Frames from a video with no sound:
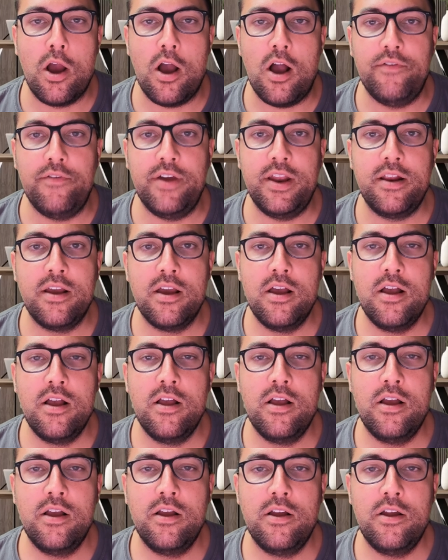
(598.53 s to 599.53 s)
of it.
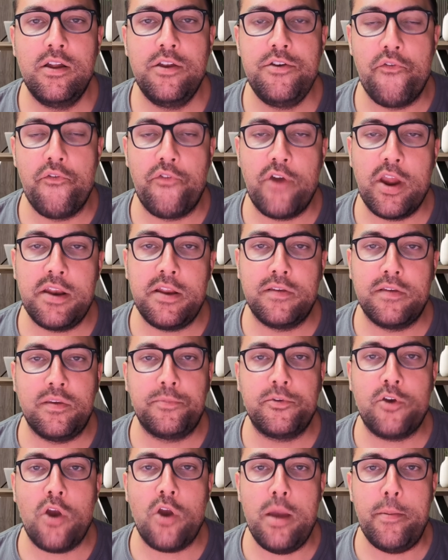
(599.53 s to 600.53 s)
Don't forget to
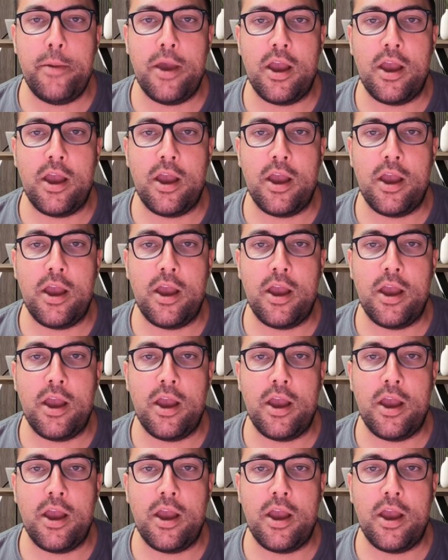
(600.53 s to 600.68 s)
subscribe. I